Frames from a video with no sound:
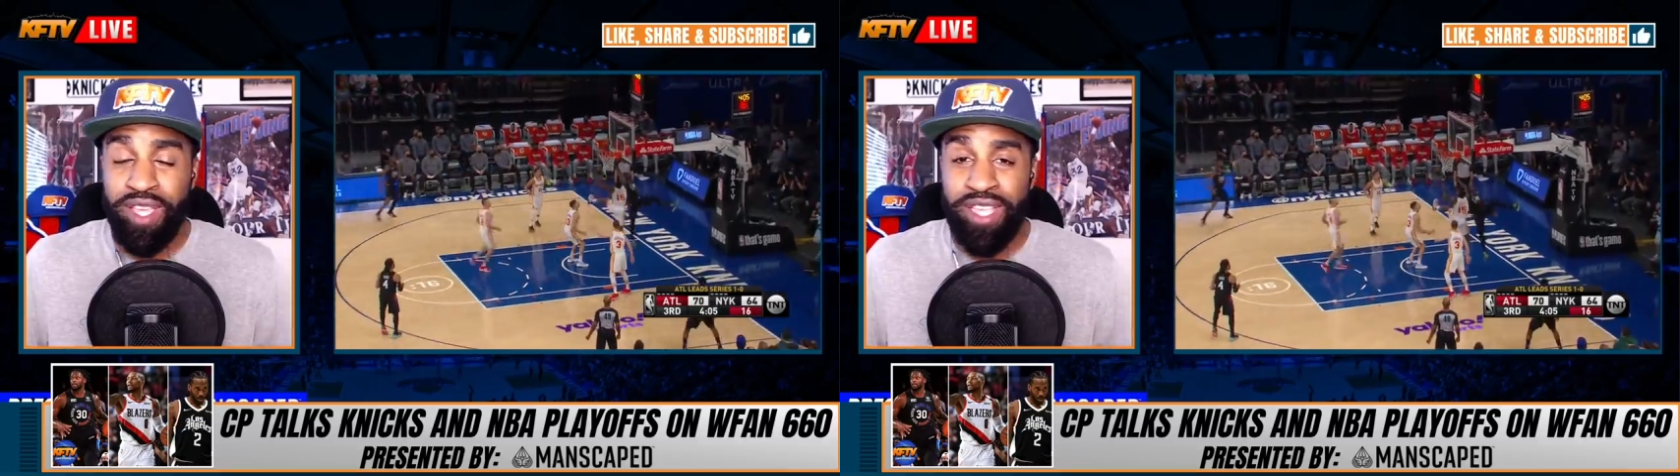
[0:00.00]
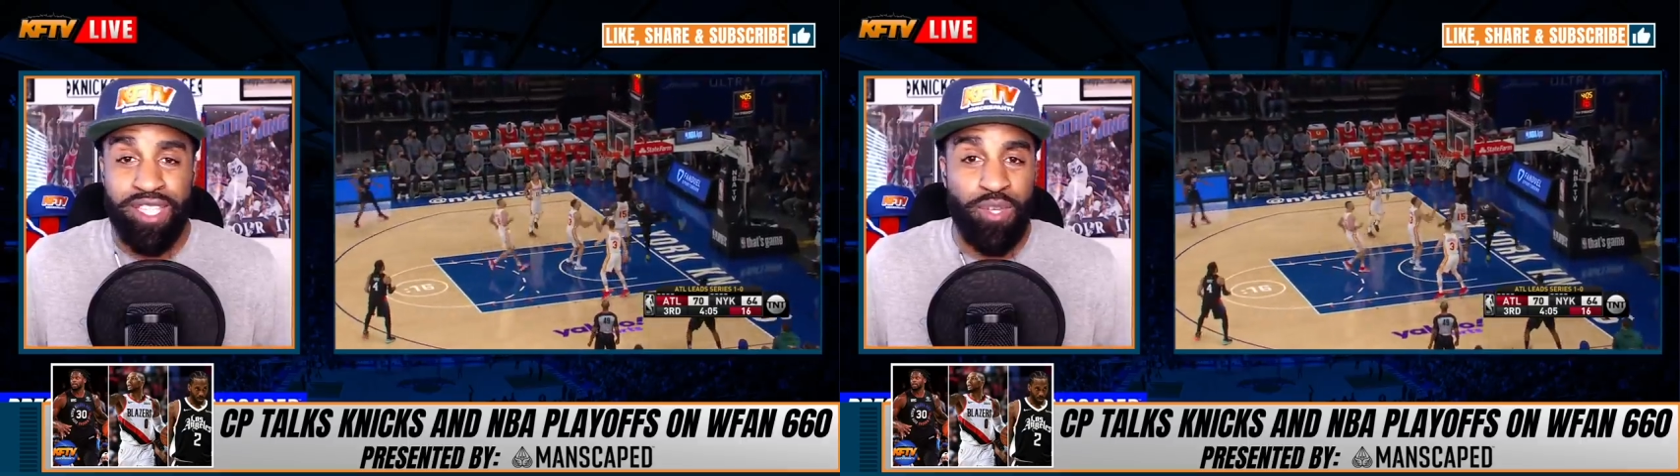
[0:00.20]

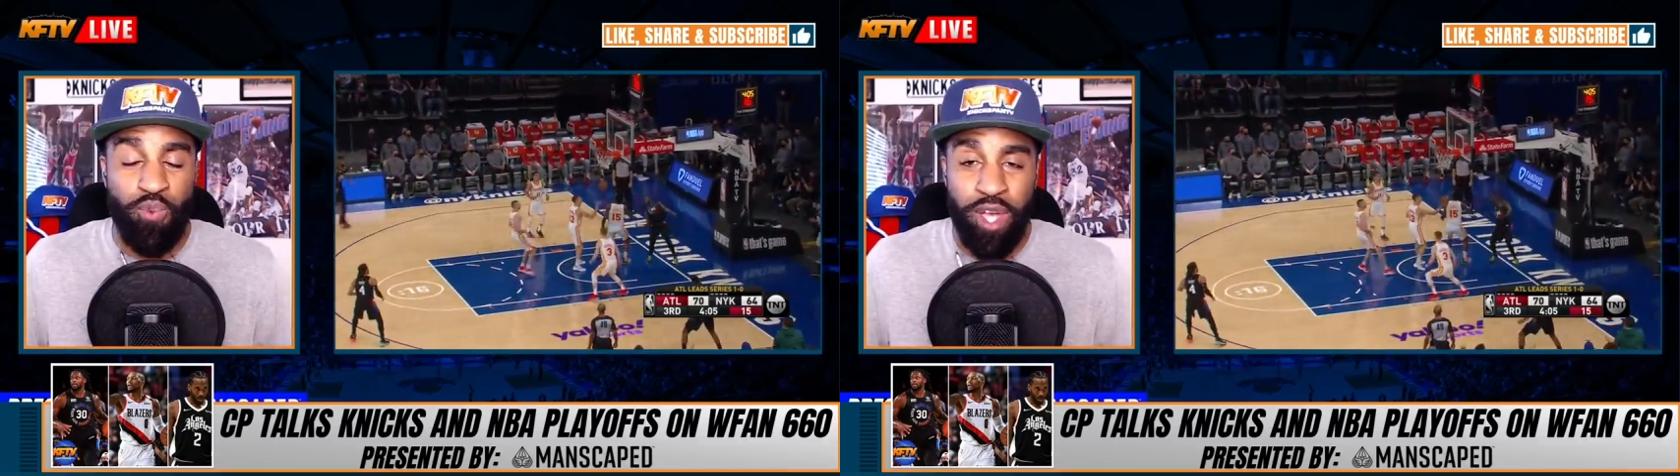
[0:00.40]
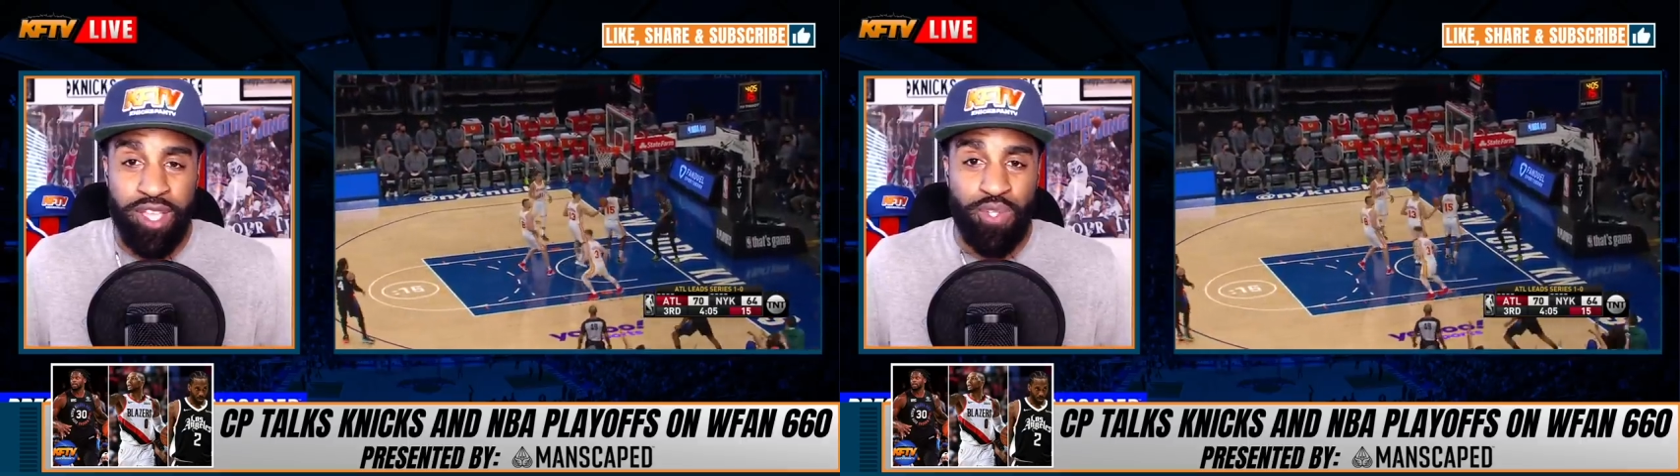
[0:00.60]
east and
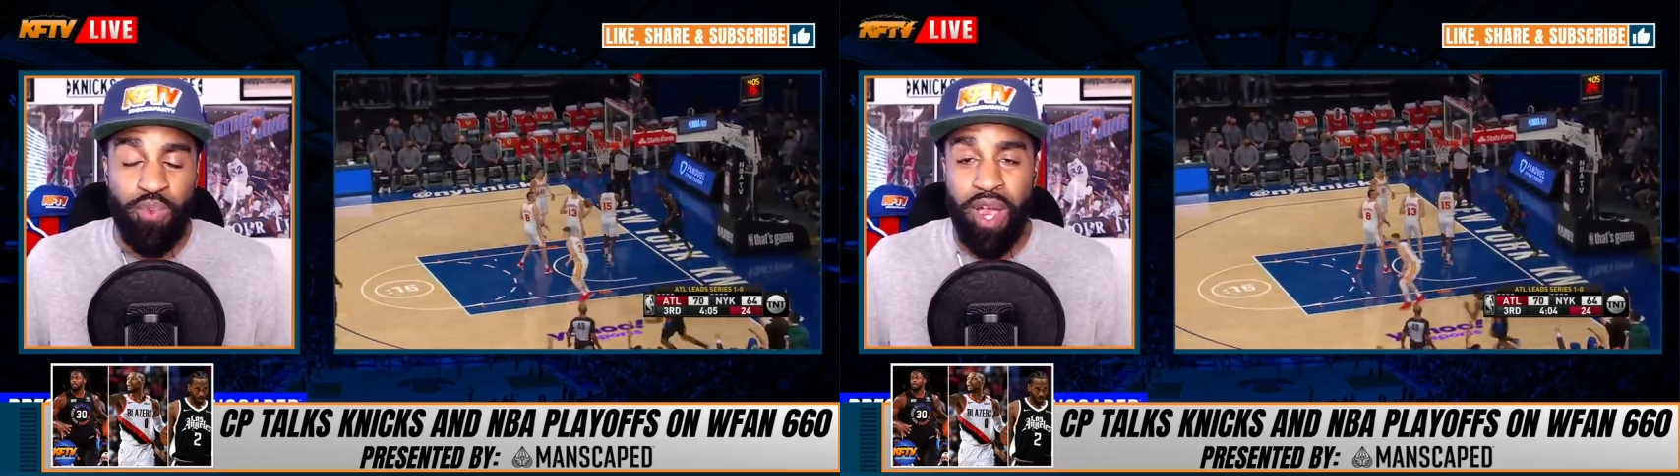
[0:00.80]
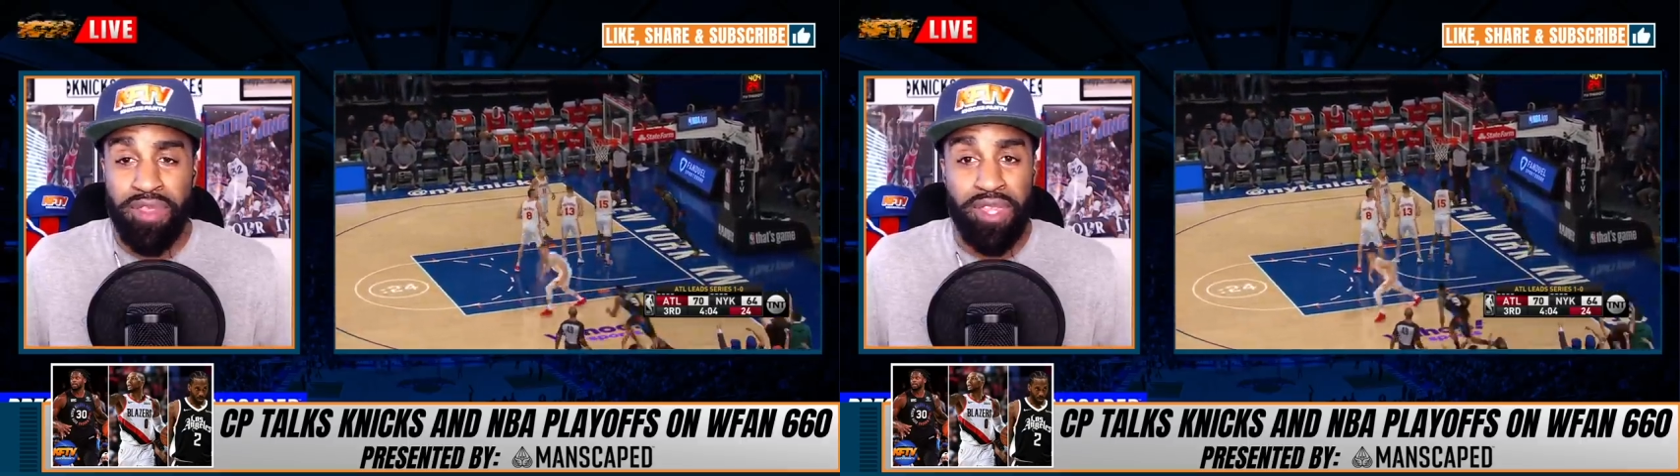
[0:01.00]
west
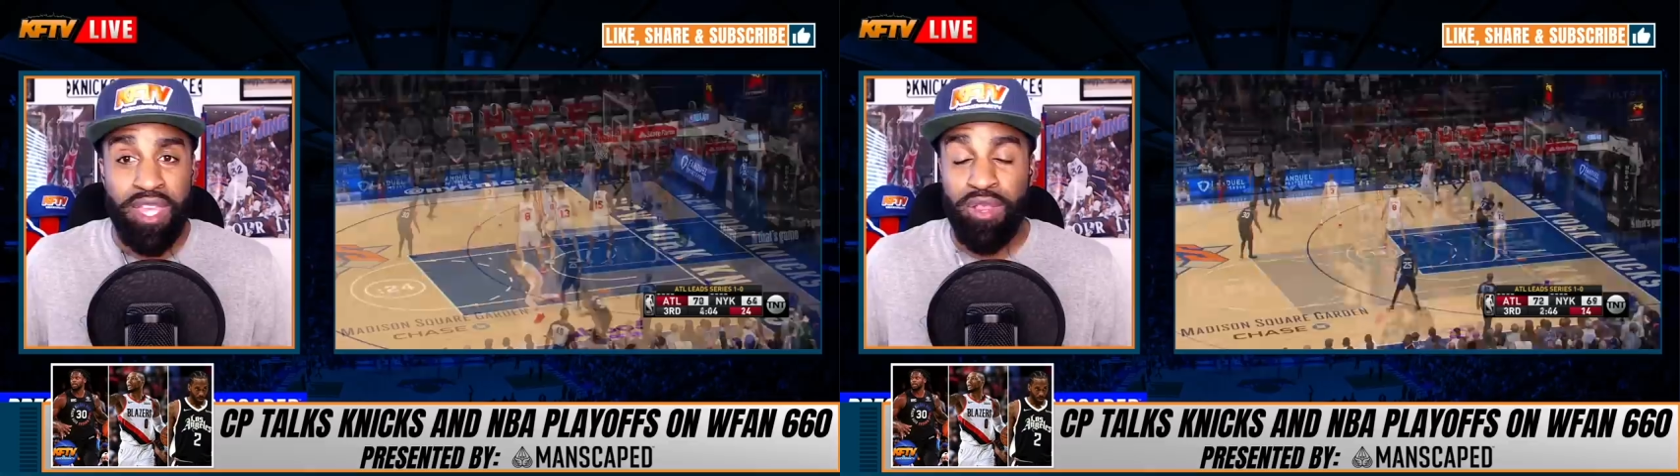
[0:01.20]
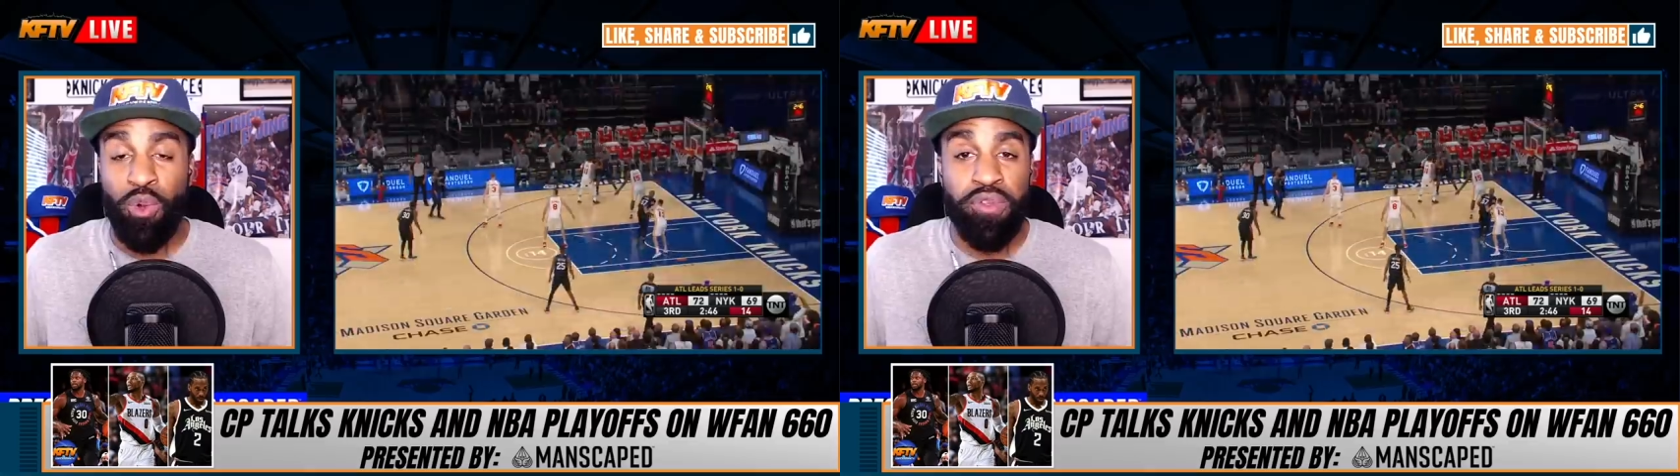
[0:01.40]
rather
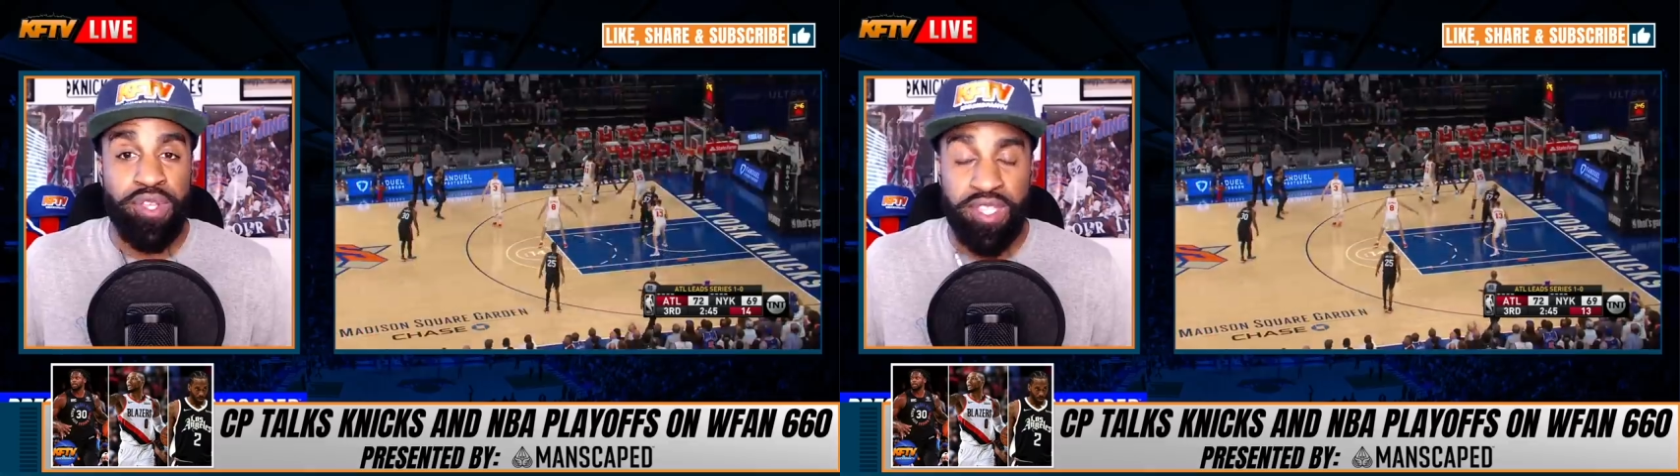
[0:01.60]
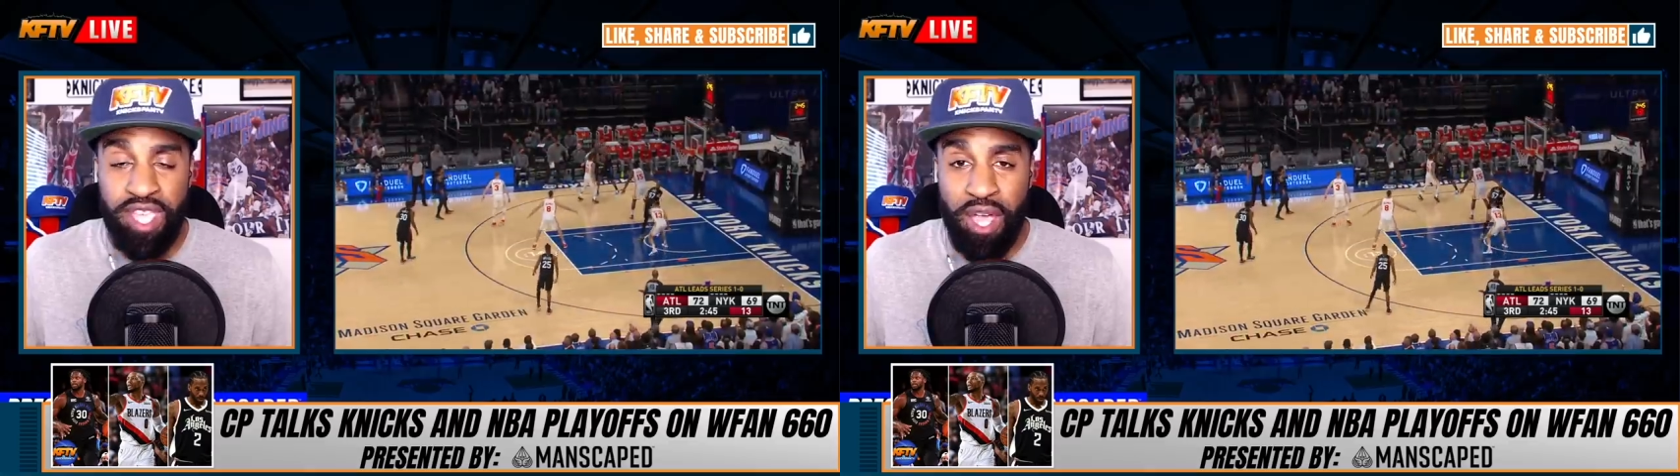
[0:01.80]
than north and
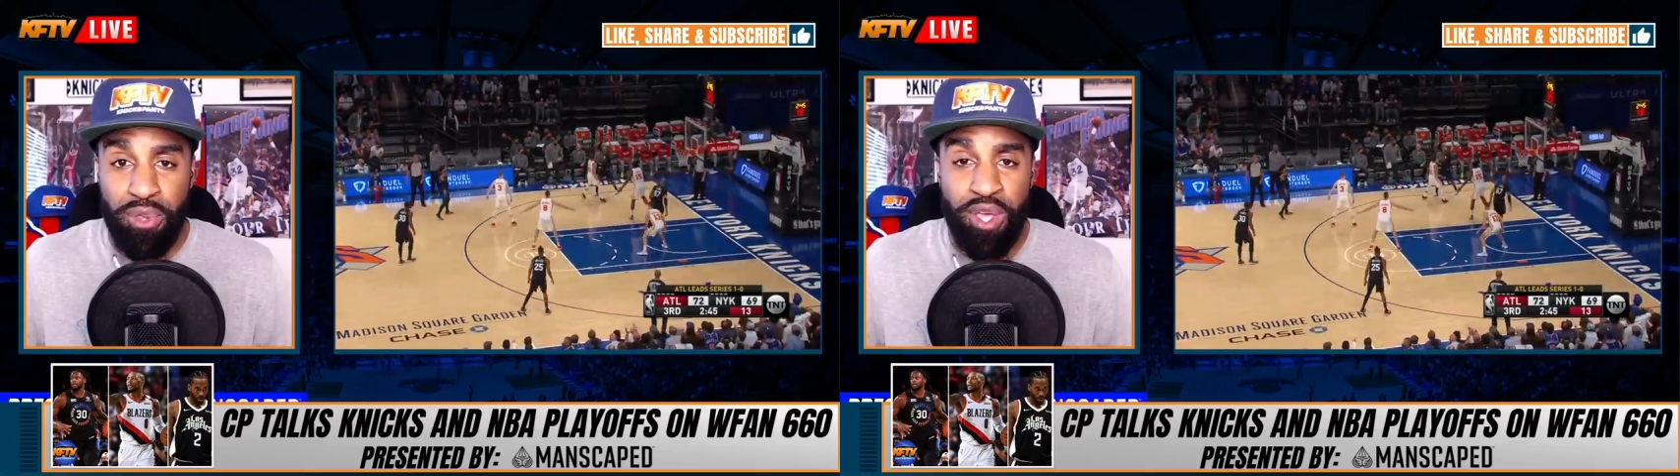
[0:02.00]
south,